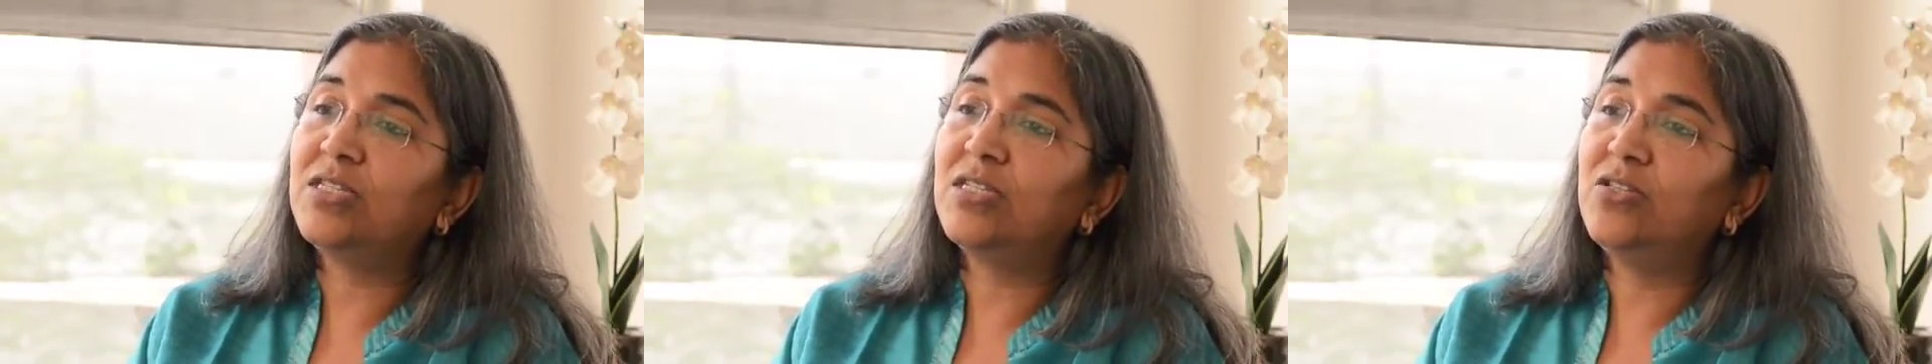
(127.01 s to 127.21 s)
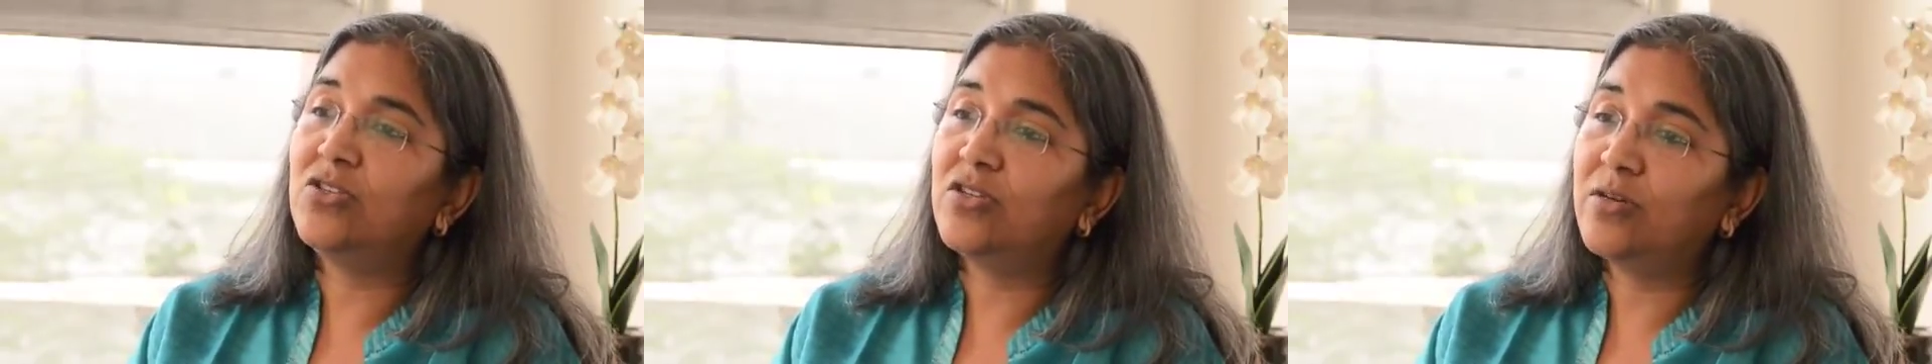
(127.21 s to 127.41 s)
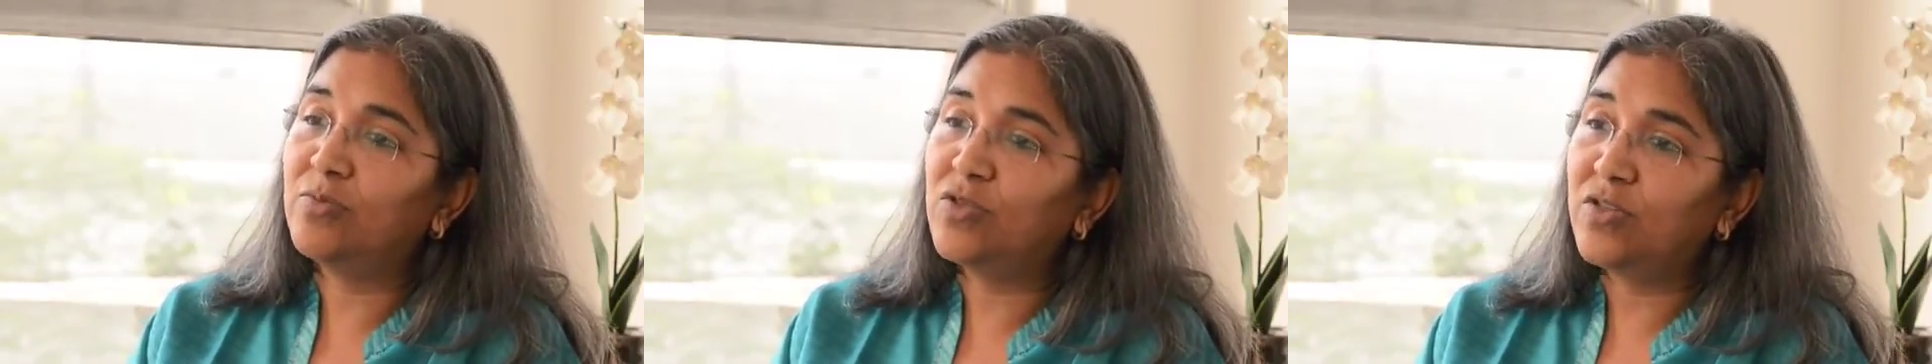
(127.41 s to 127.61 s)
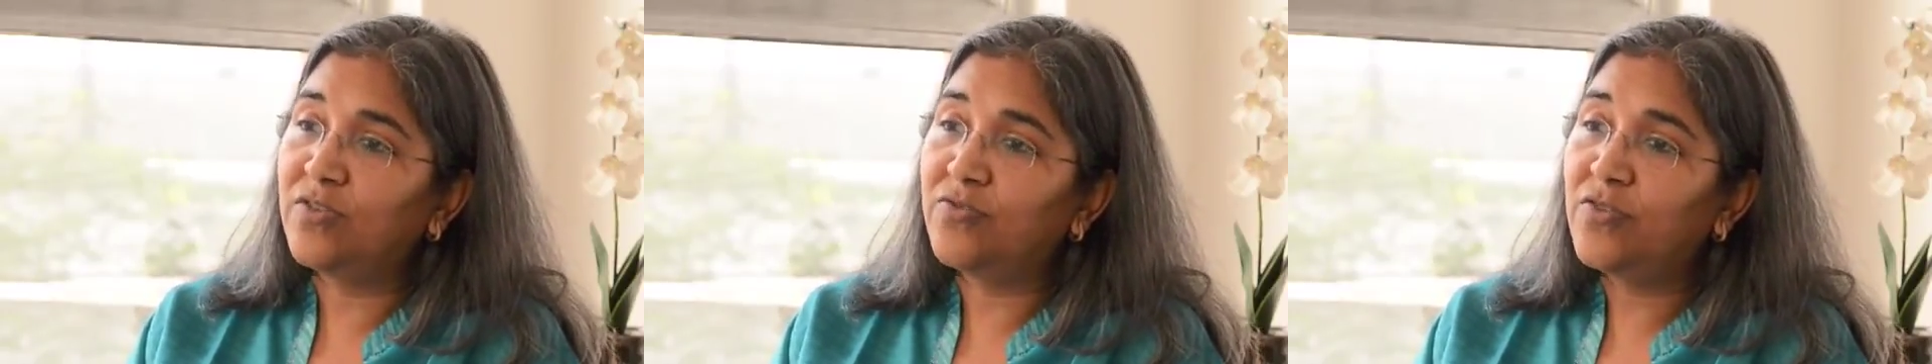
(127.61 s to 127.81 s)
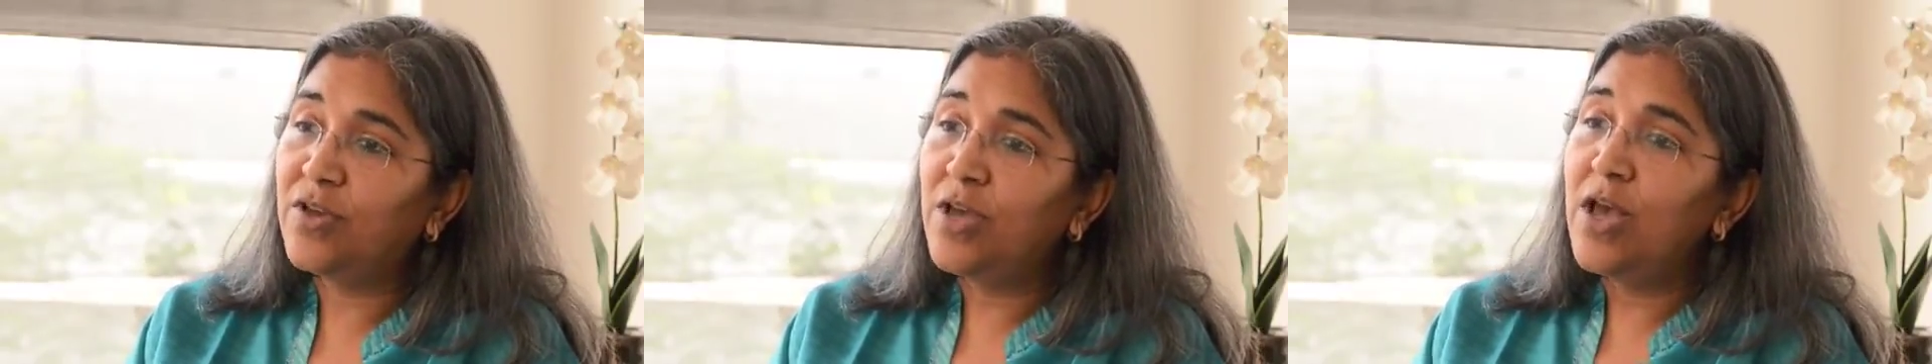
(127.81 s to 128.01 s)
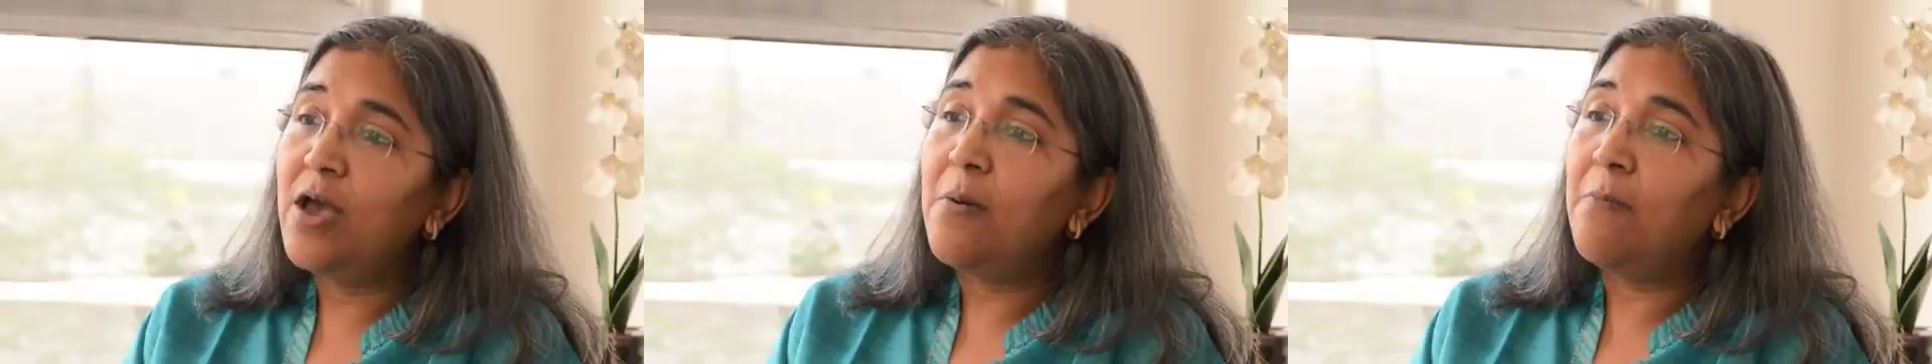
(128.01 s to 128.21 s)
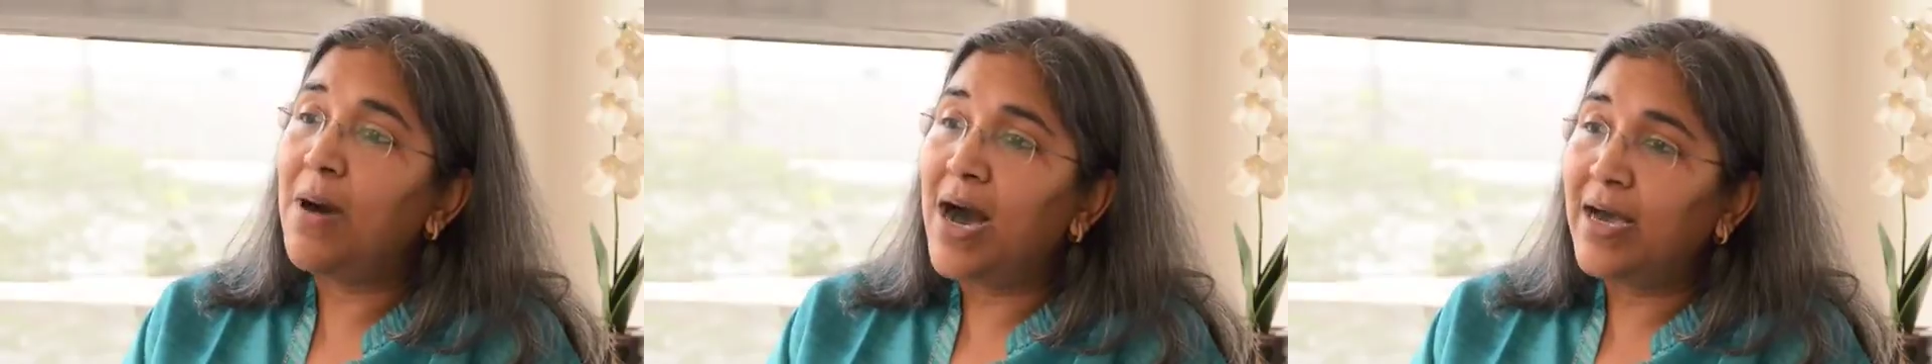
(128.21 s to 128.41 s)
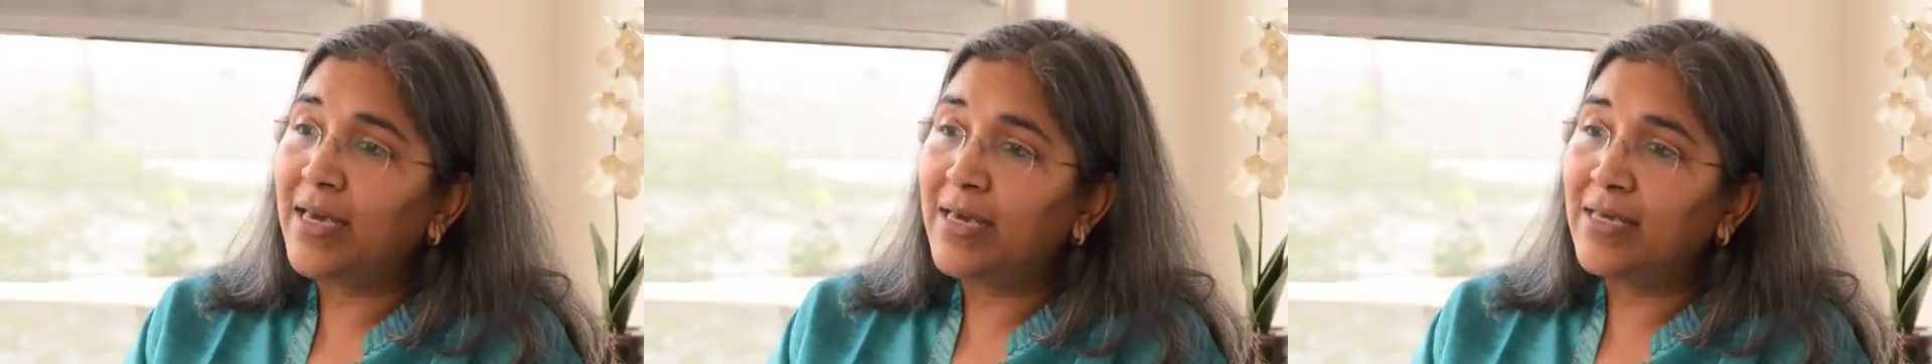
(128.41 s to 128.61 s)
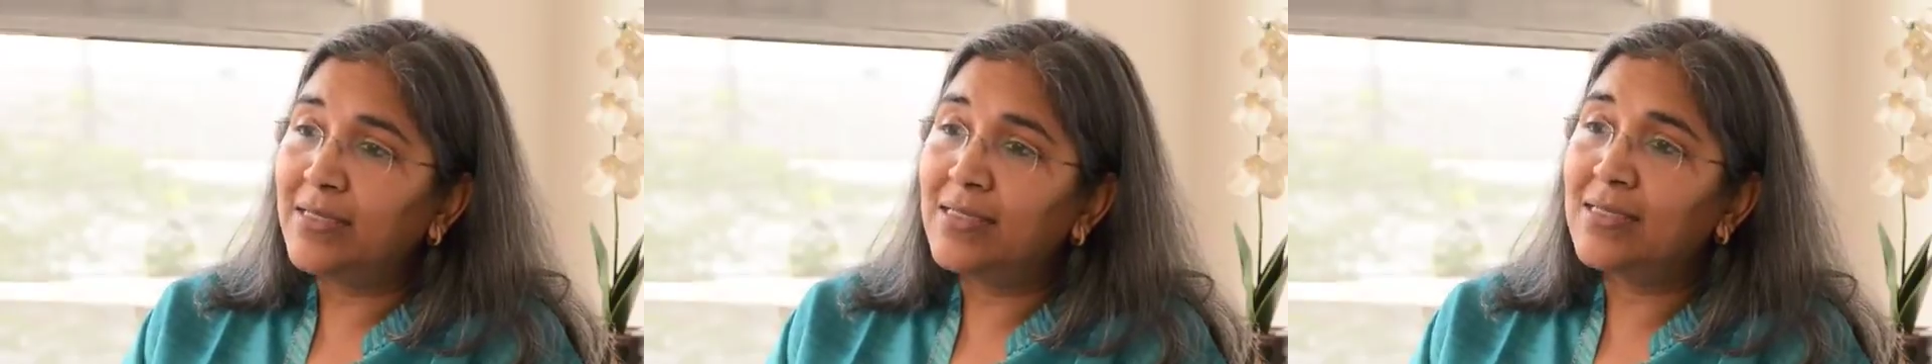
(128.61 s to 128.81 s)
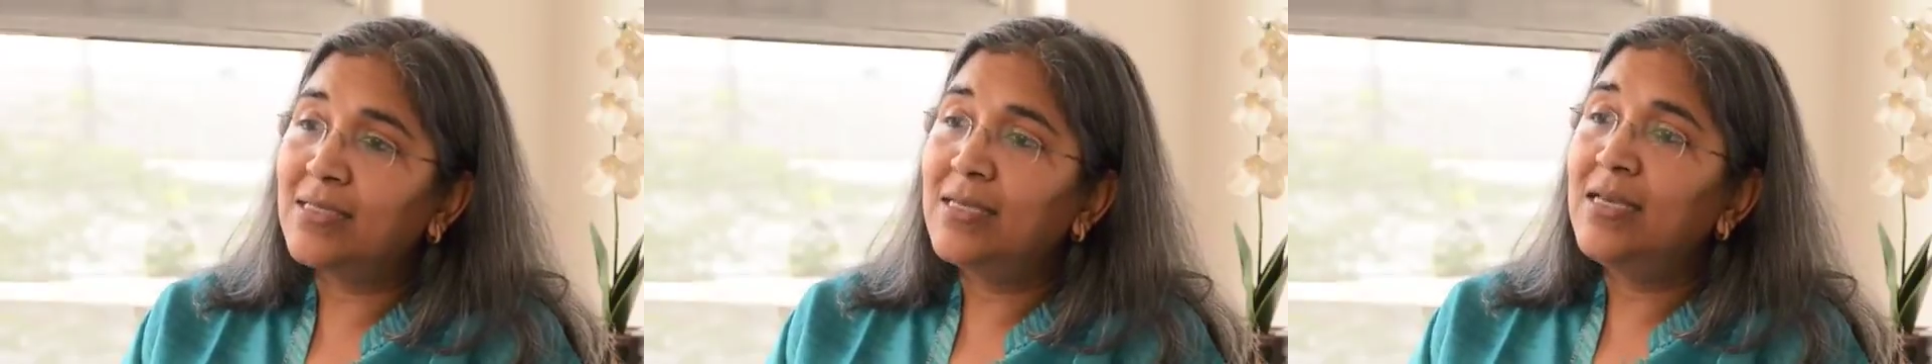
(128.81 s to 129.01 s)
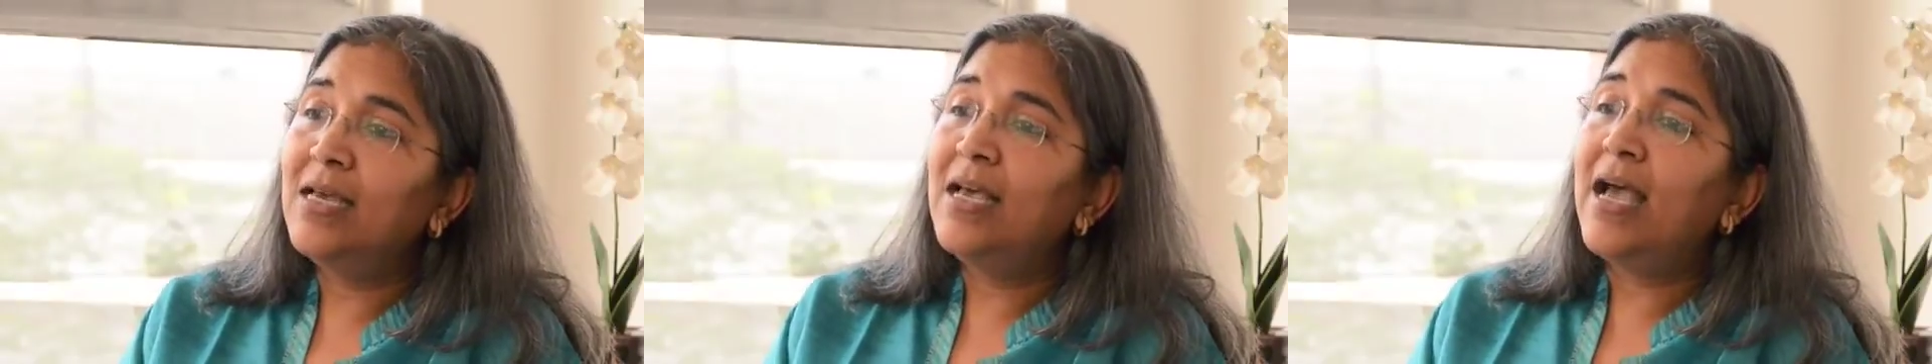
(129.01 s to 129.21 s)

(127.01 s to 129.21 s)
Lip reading: in terms of markets,